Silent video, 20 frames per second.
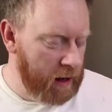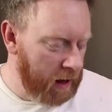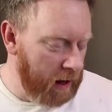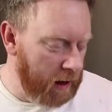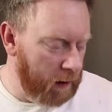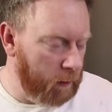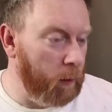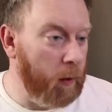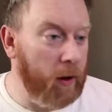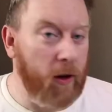
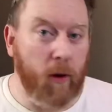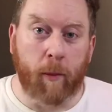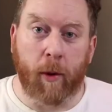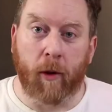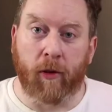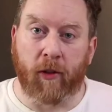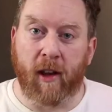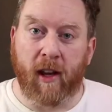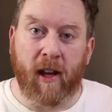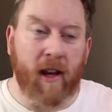um, when you
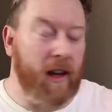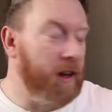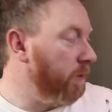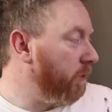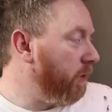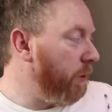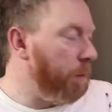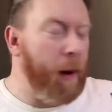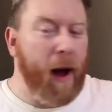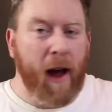put the,
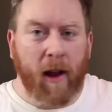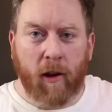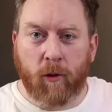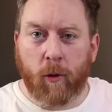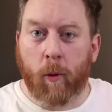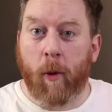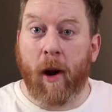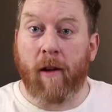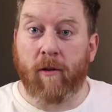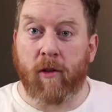the
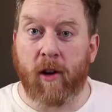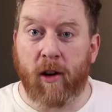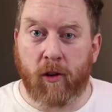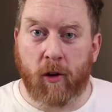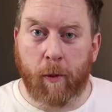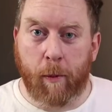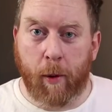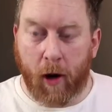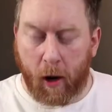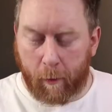battens or whatever it
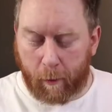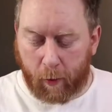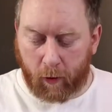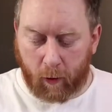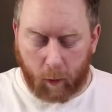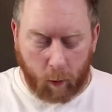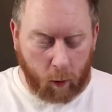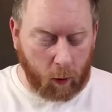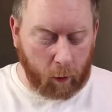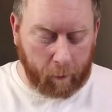is you're putting up
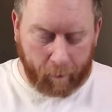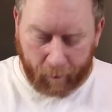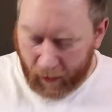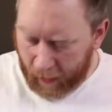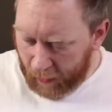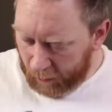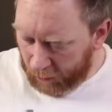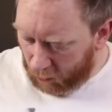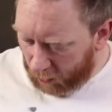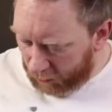on the wall.
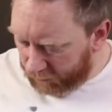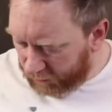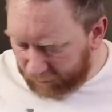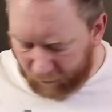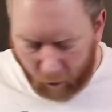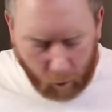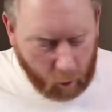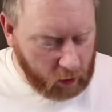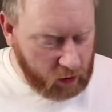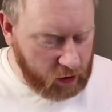There are
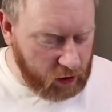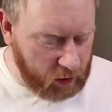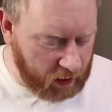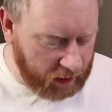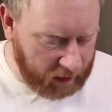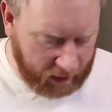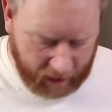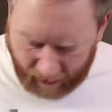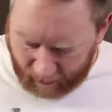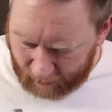different ones you
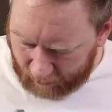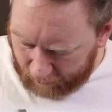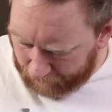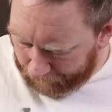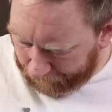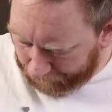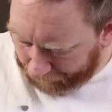can get.